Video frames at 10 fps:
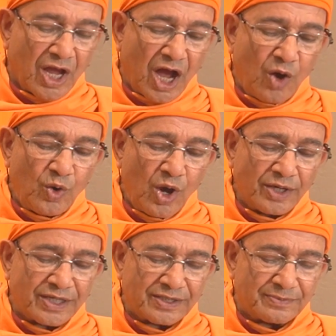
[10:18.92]
How
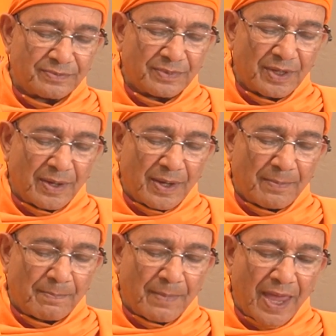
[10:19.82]
long does
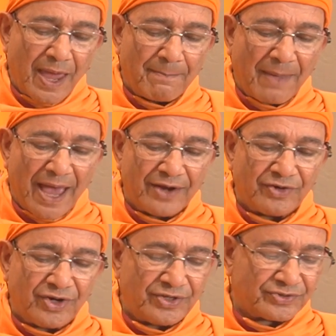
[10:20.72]
a
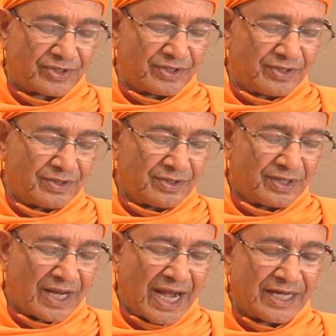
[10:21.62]
man reason
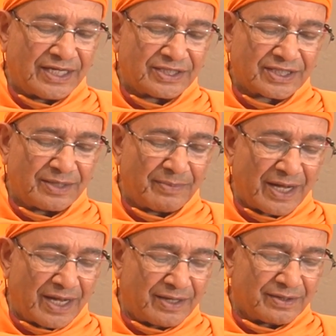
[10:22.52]
and
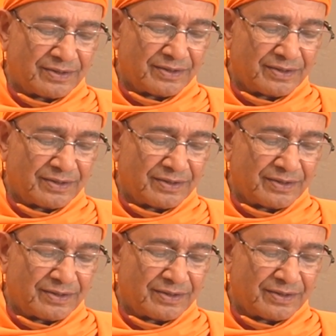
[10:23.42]
discriminate?